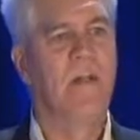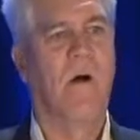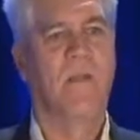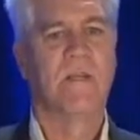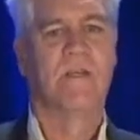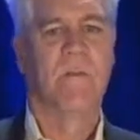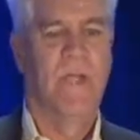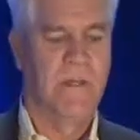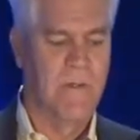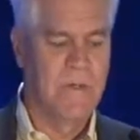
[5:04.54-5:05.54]
it all this
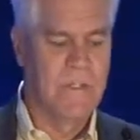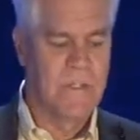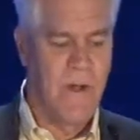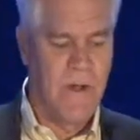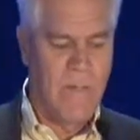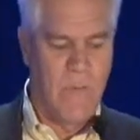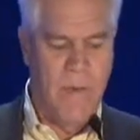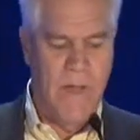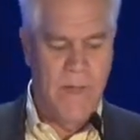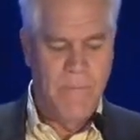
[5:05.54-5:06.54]
week during Startup
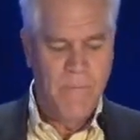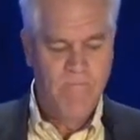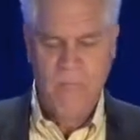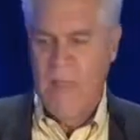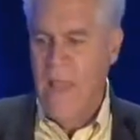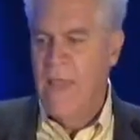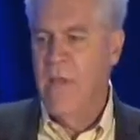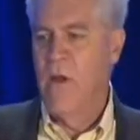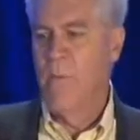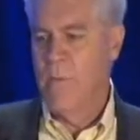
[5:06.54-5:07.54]
Week.
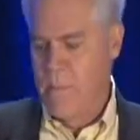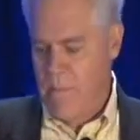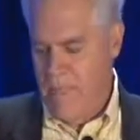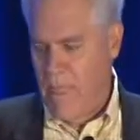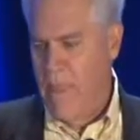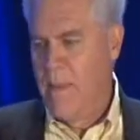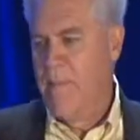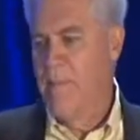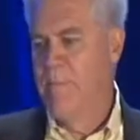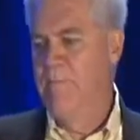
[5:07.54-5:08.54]
You know,
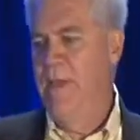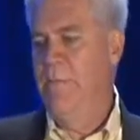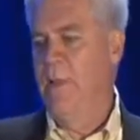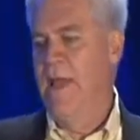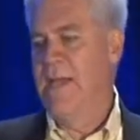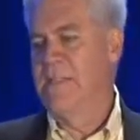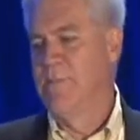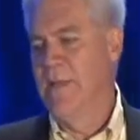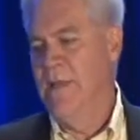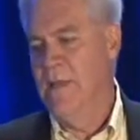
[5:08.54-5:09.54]
people ask
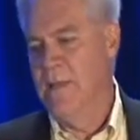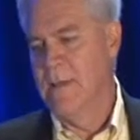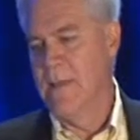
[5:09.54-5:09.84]
me